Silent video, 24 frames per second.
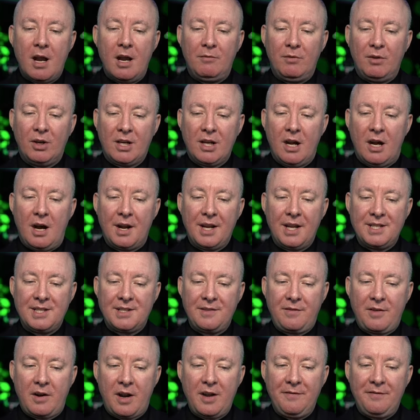Regarded as a
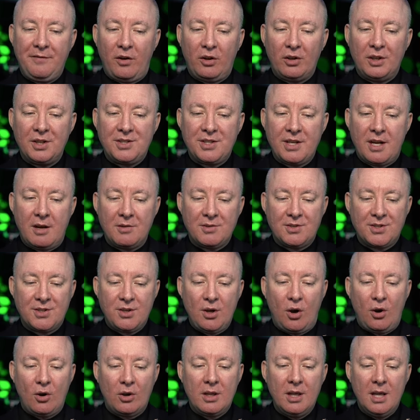very volatile
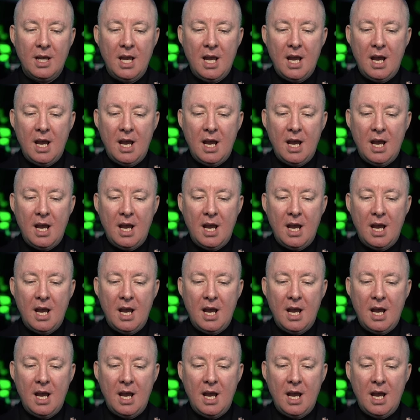stock.